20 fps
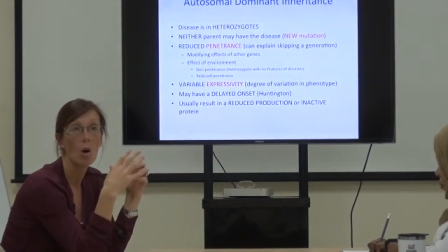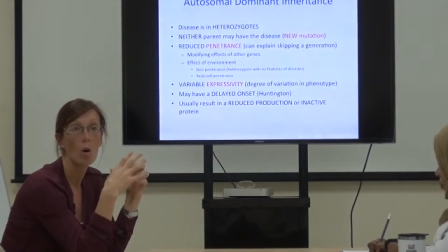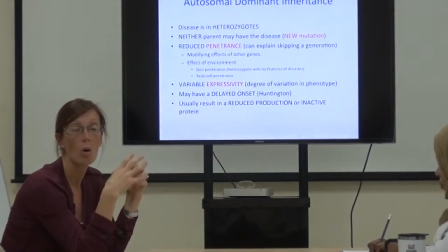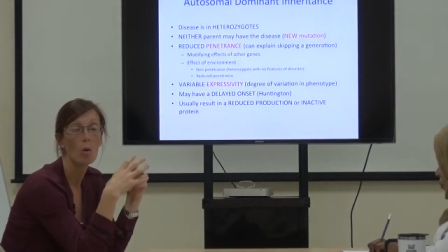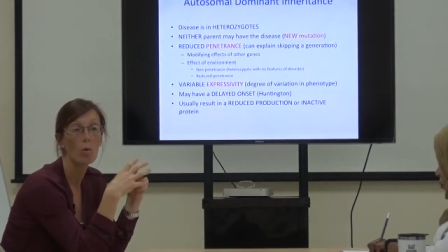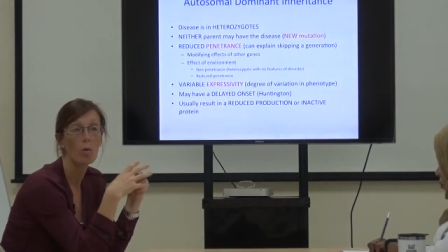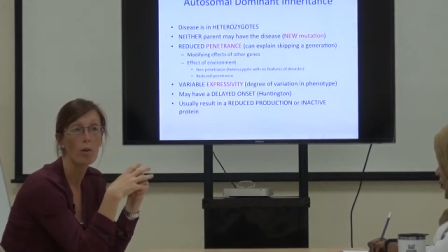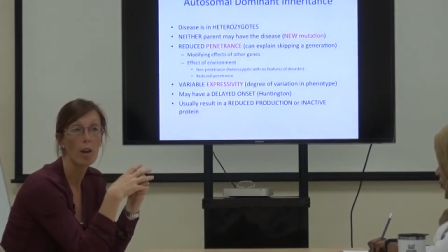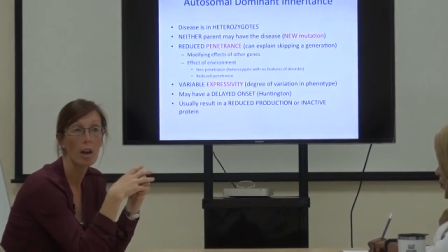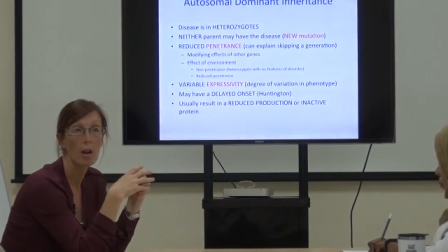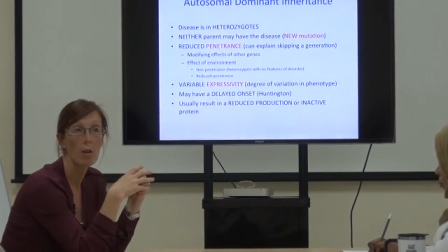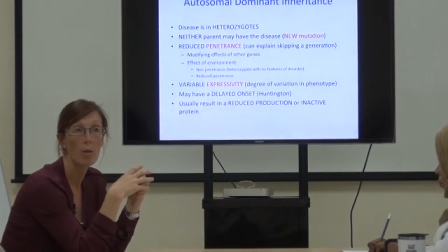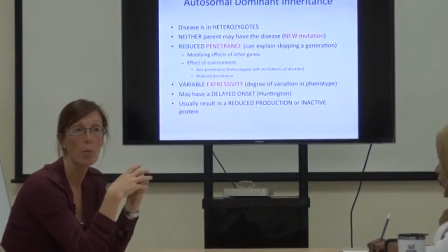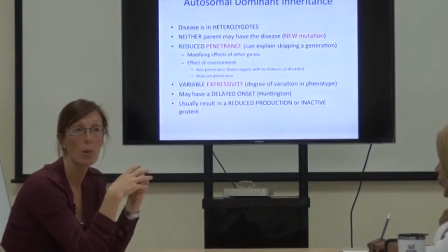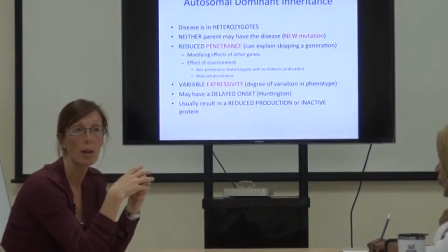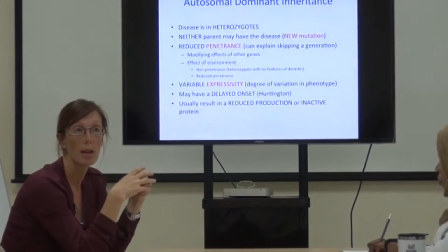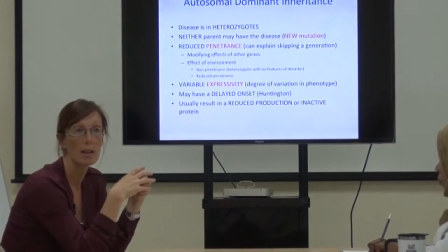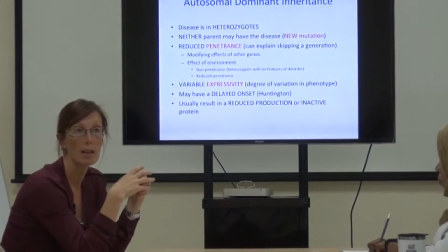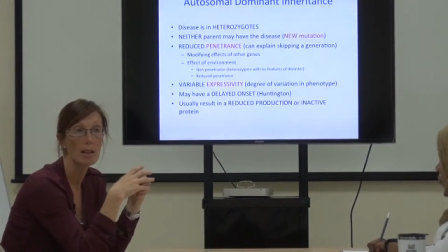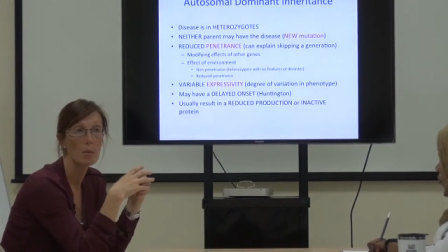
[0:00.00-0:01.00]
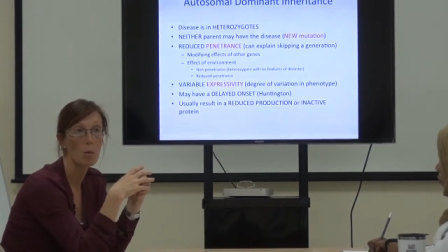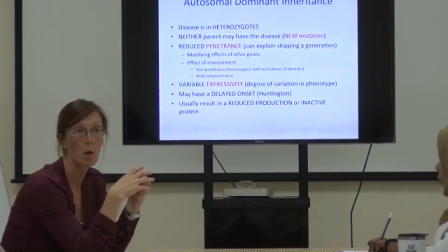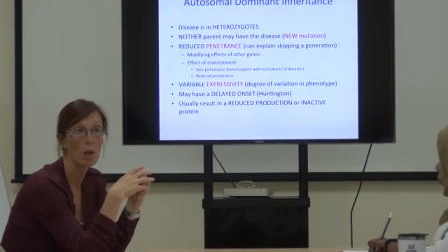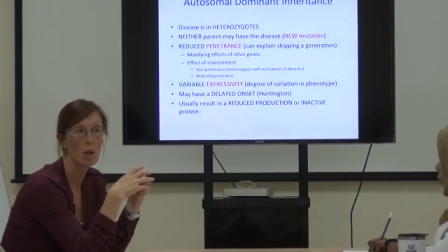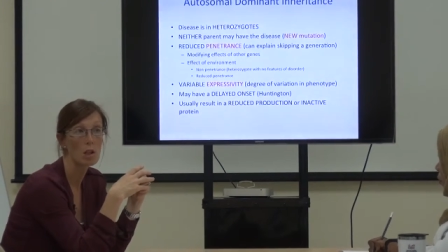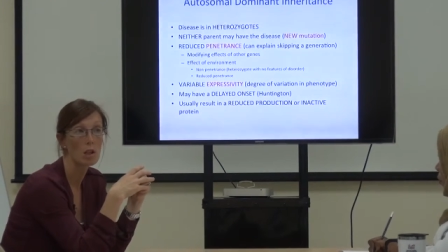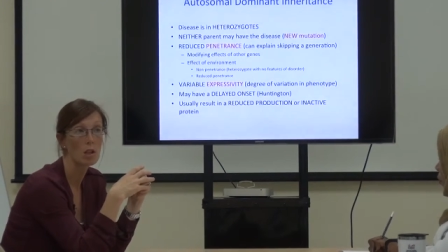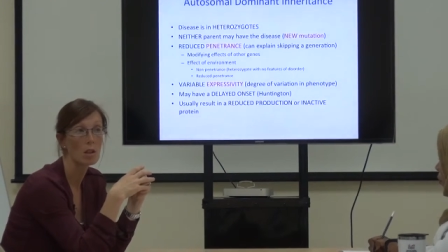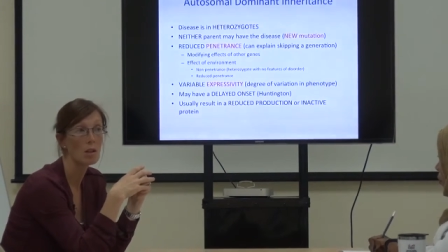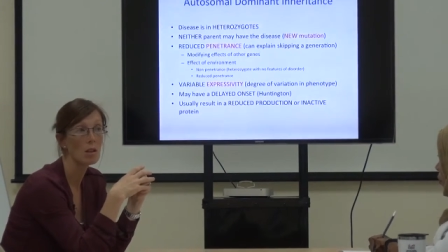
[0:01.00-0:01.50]
or variable
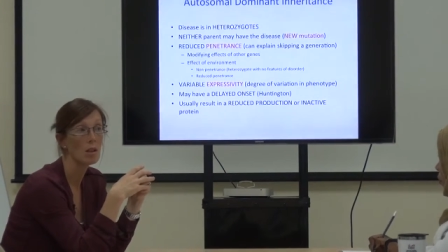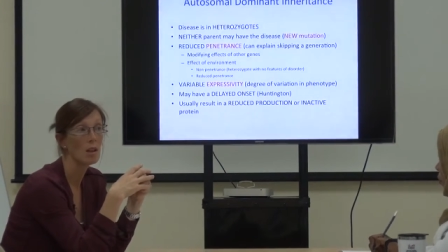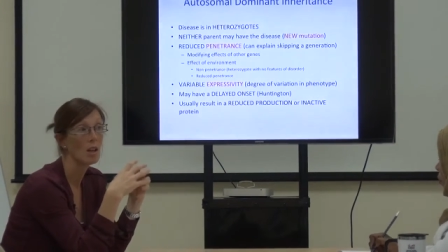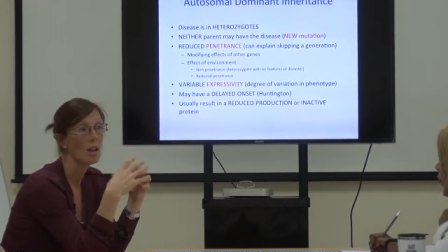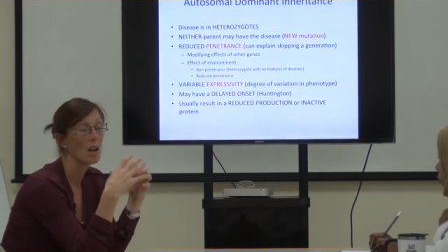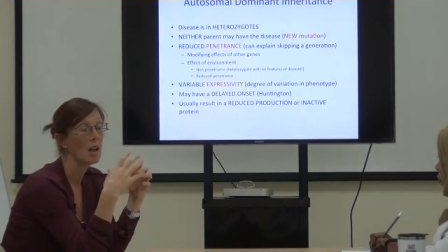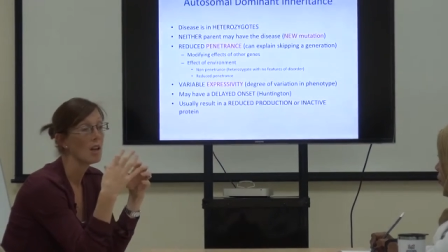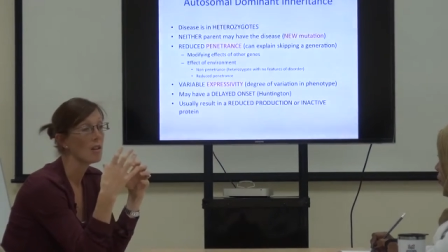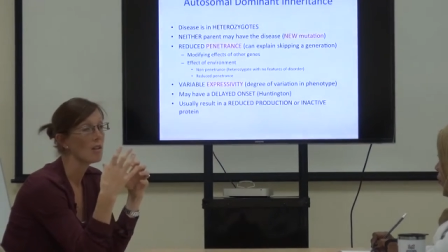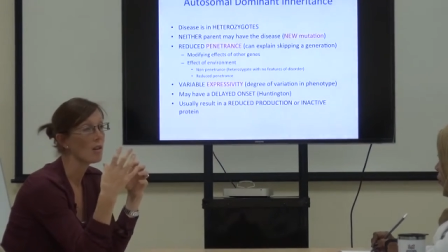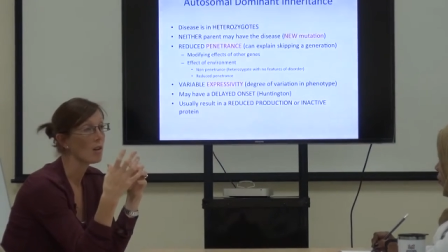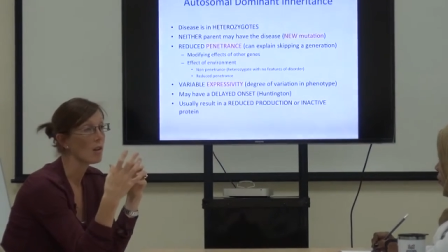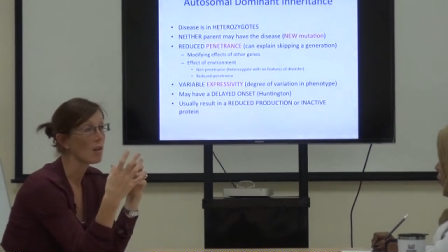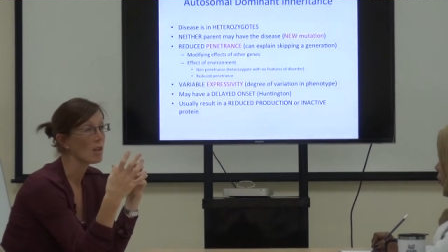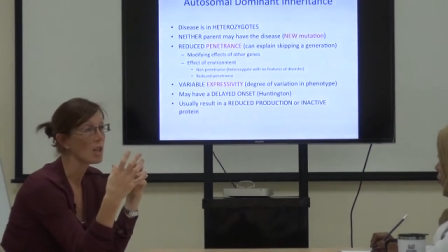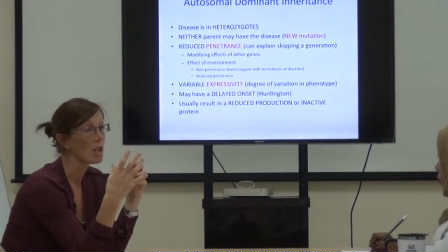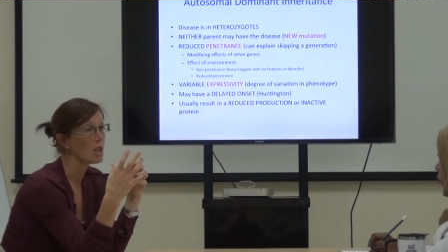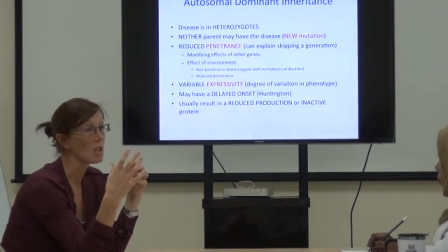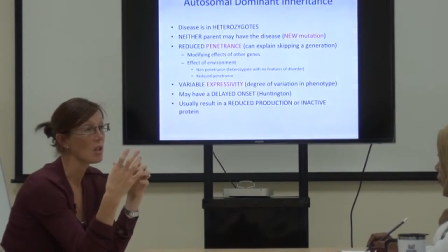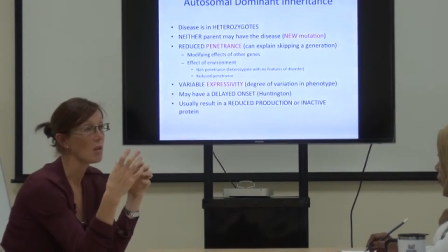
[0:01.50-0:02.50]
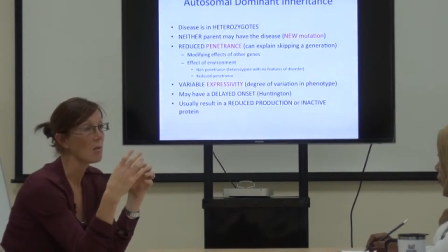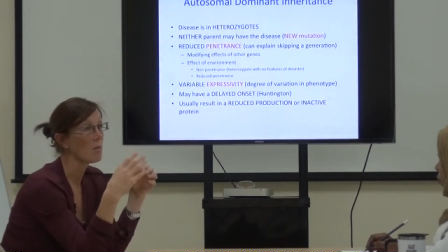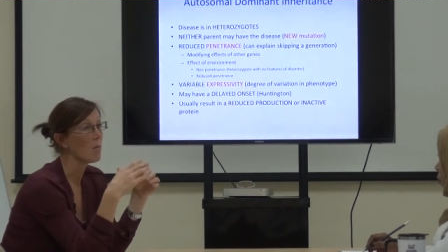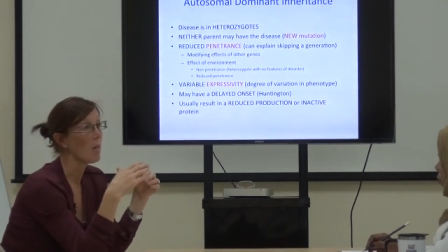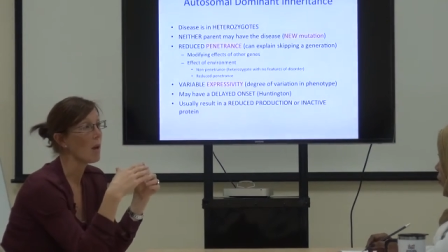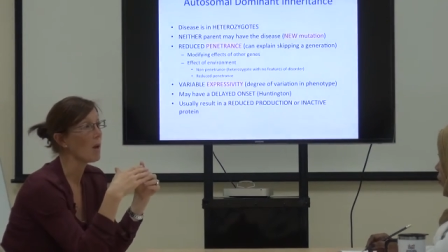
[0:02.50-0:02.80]
expression. The condition